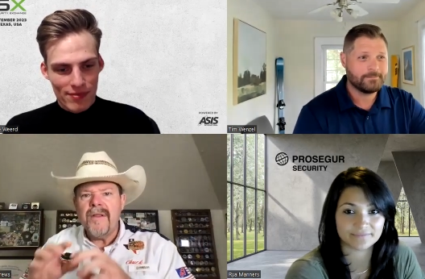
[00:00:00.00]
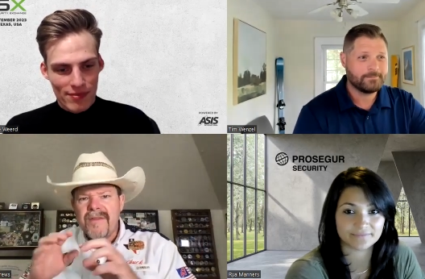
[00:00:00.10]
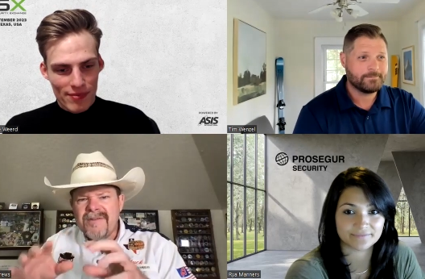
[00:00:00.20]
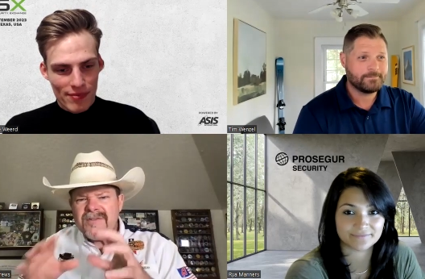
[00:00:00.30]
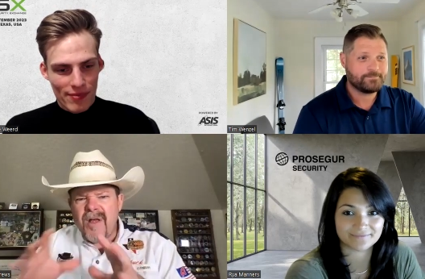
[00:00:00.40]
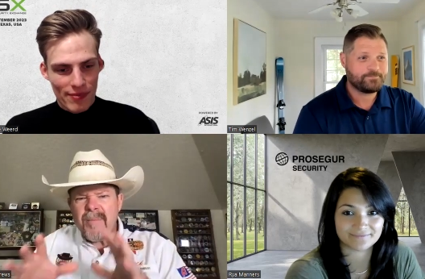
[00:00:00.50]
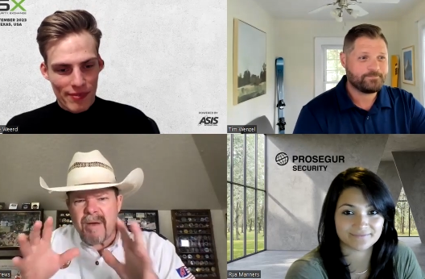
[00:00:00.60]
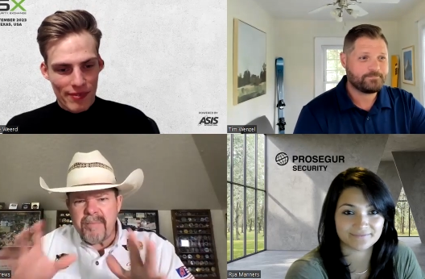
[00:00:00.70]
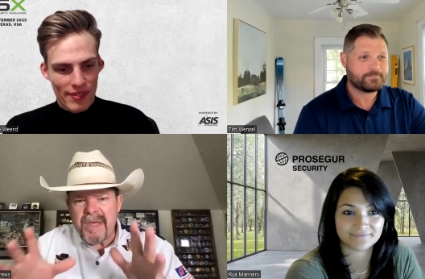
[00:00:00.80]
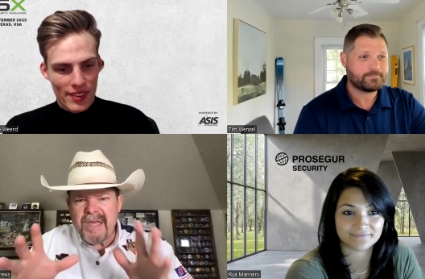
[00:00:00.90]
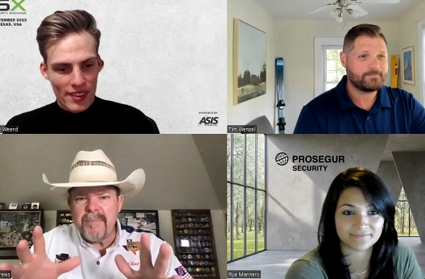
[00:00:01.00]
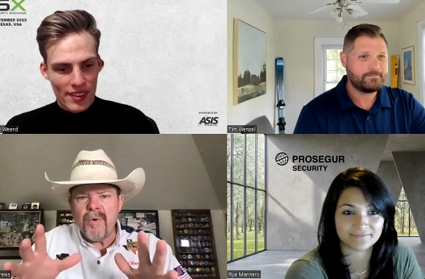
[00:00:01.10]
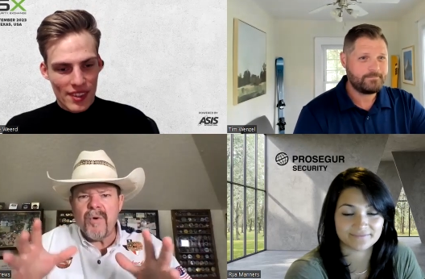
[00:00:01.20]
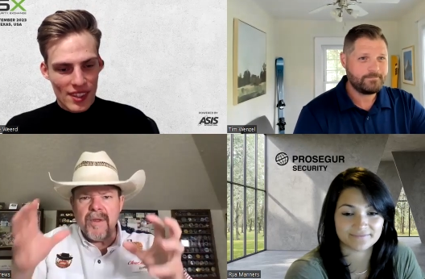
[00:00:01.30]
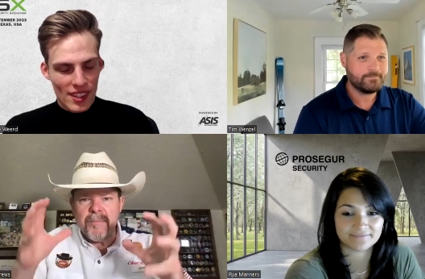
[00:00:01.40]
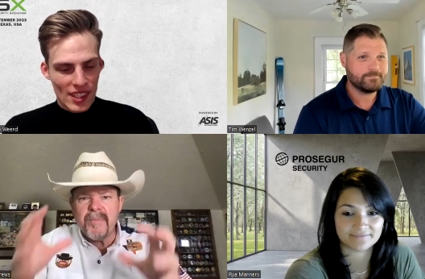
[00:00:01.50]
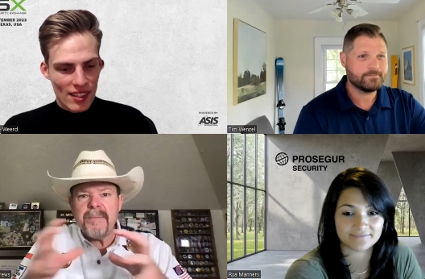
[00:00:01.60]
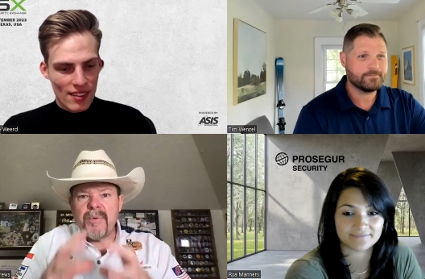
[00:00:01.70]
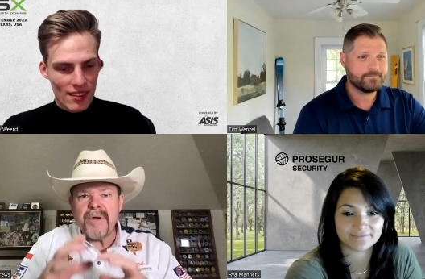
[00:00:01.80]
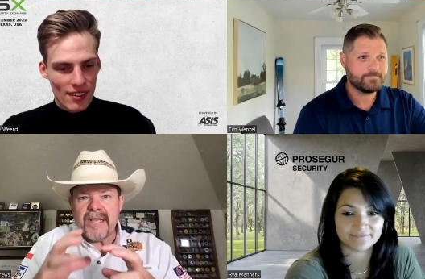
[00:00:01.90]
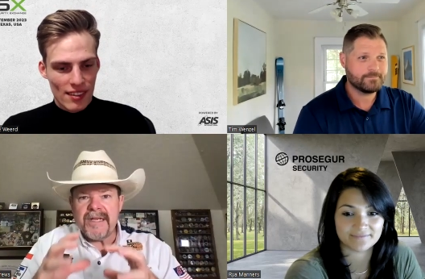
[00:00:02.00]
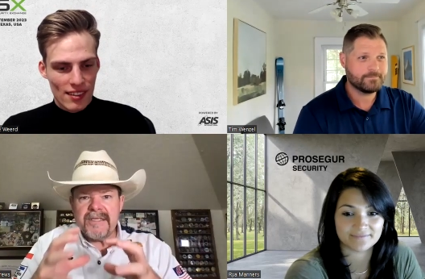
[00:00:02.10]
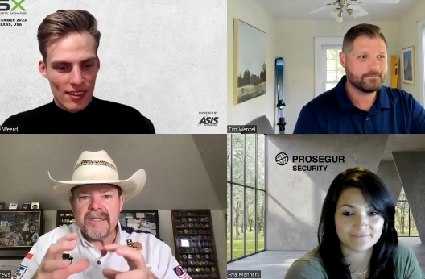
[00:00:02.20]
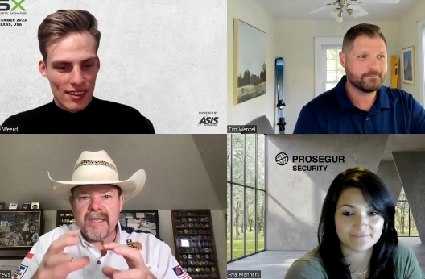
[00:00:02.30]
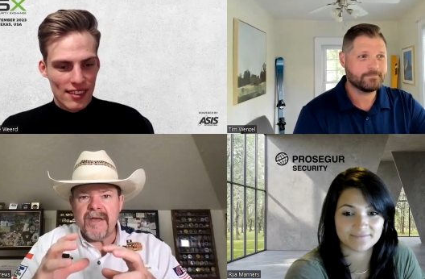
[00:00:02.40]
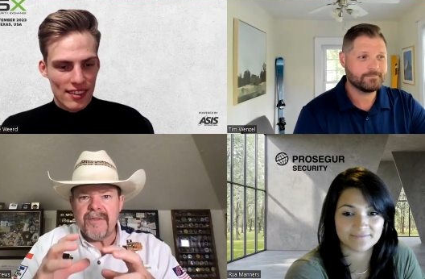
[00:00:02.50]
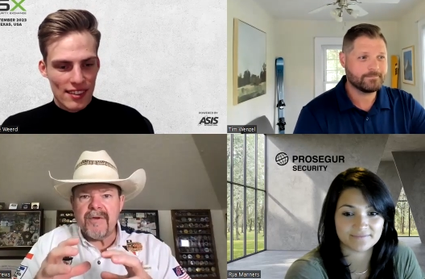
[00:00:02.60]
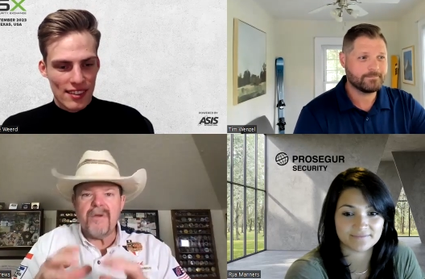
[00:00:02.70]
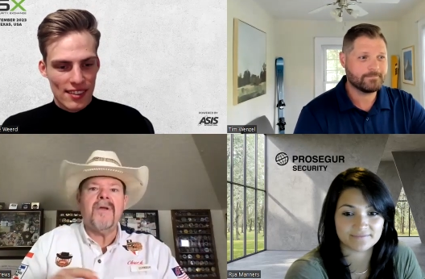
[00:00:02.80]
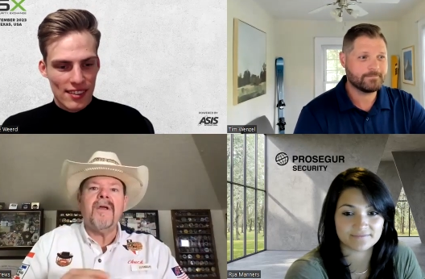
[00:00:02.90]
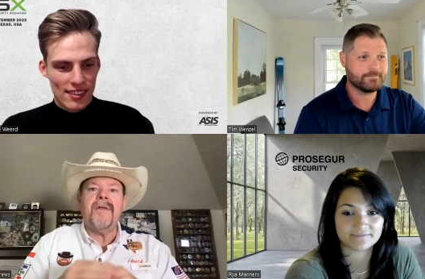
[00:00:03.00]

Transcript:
Speaker 1: This is all about people and people getting together.